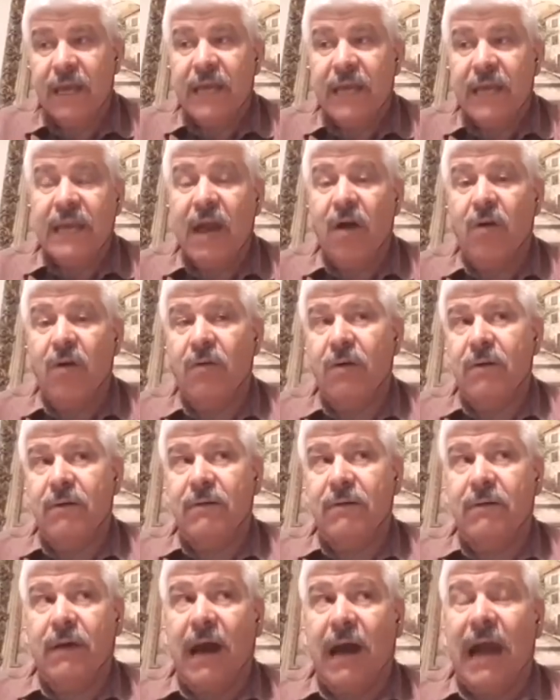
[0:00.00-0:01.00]
Now,
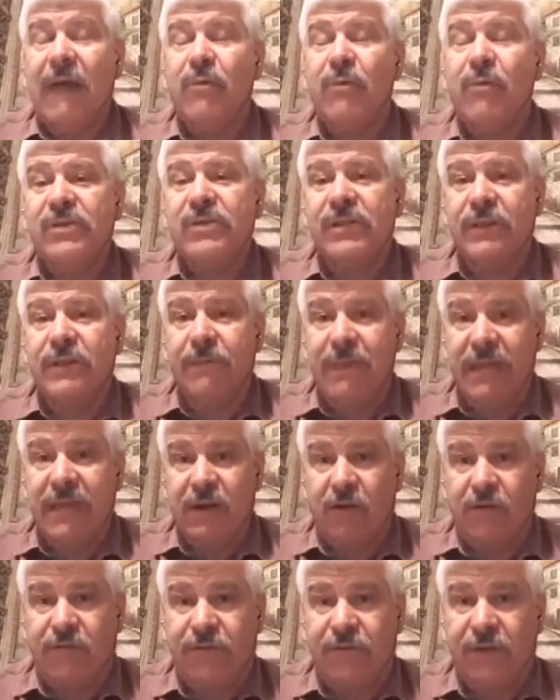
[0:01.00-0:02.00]
I was in the
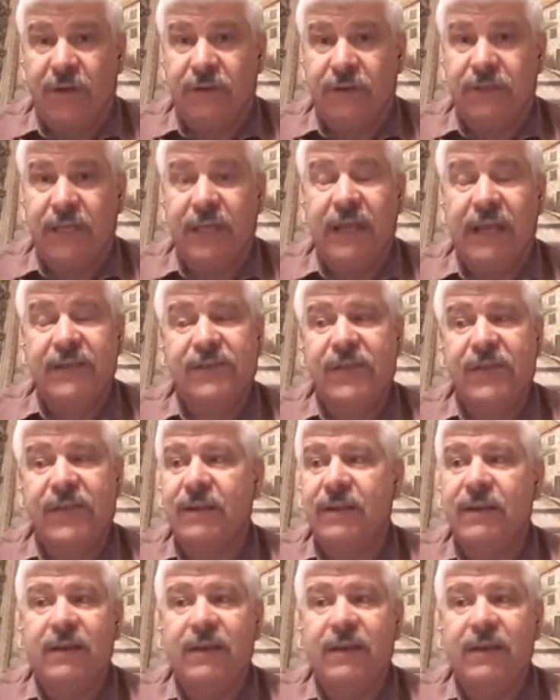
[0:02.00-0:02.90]
medical field, and I said,